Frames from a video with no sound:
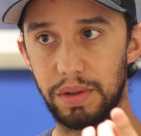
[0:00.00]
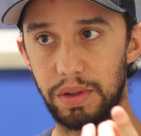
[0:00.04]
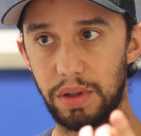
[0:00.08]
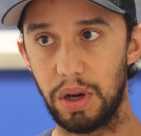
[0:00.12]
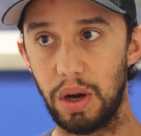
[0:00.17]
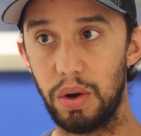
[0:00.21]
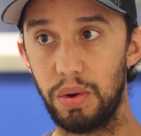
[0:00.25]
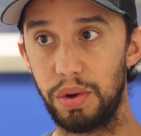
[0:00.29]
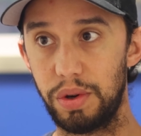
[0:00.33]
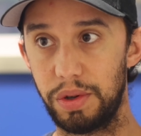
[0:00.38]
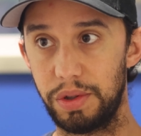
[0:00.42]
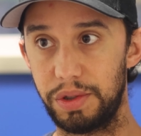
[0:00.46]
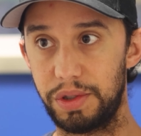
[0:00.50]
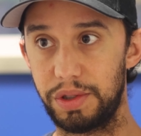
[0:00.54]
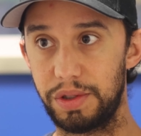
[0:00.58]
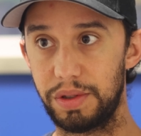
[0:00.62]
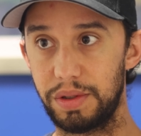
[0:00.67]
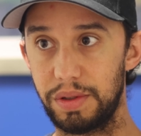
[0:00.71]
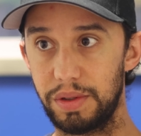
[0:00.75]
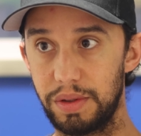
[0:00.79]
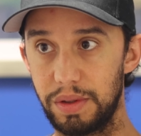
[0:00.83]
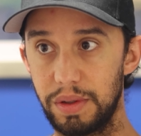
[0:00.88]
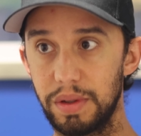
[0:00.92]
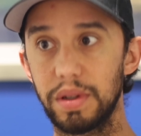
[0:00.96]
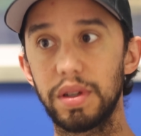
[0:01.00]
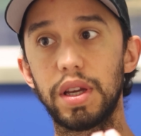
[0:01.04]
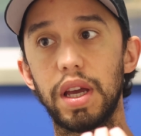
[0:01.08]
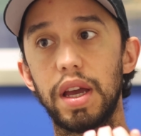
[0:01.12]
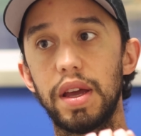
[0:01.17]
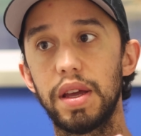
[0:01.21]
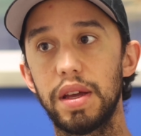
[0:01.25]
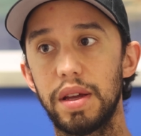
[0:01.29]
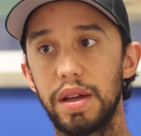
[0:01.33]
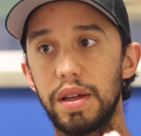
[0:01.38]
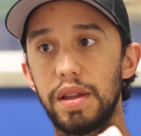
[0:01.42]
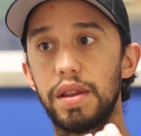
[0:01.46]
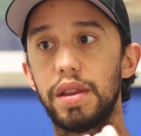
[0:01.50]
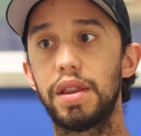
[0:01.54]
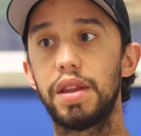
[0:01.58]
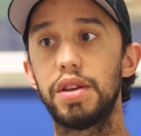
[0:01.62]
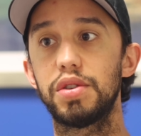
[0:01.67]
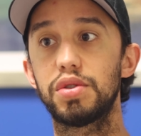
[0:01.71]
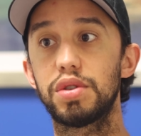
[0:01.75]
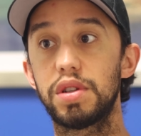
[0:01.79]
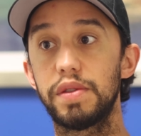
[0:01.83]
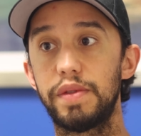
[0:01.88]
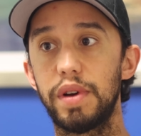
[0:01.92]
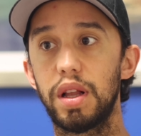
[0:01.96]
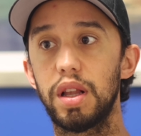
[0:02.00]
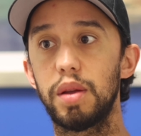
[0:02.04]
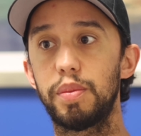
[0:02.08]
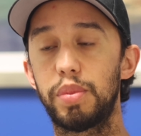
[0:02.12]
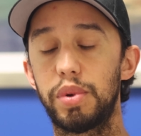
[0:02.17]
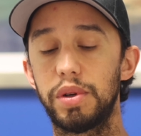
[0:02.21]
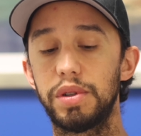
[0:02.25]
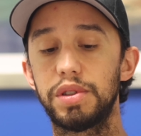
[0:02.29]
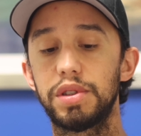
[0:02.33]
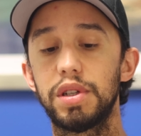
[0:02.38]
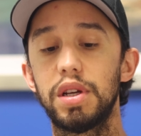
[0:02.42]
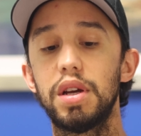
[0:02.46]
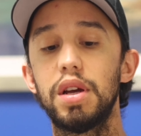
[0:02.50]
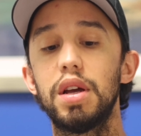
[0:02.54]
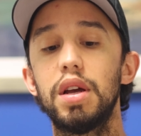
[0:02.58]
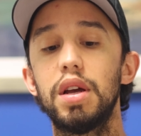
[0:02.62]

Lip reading: coders, okay? These are developers.